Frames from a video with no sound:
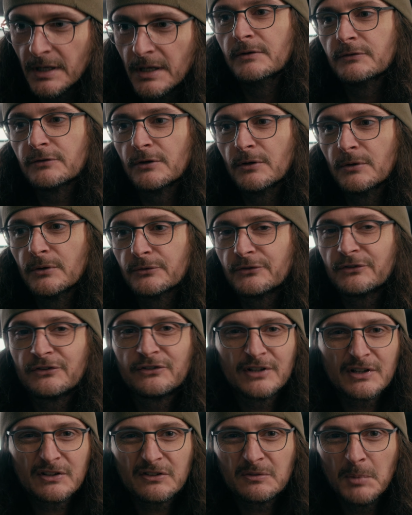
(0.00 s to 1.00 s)
So
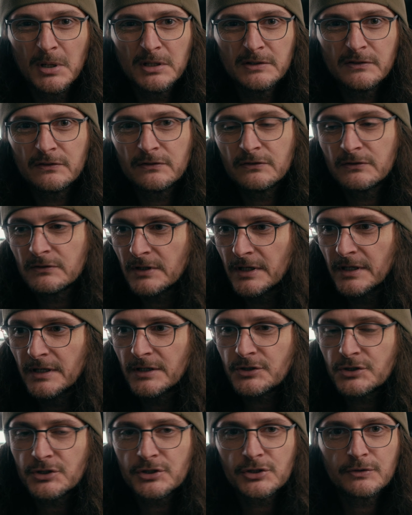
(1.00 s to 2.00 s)
6
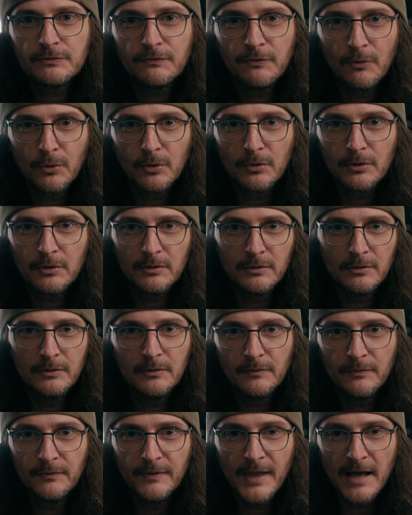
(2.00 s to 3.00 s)
months-ish for
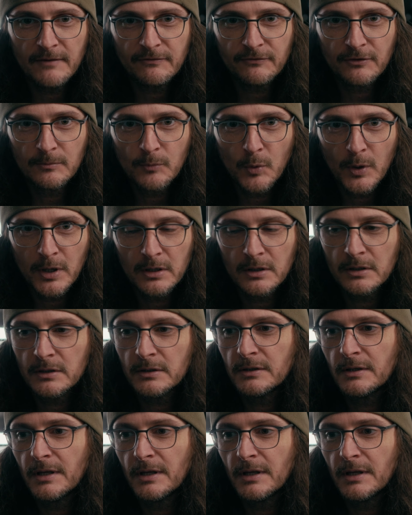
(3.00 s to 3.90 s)
that firmware,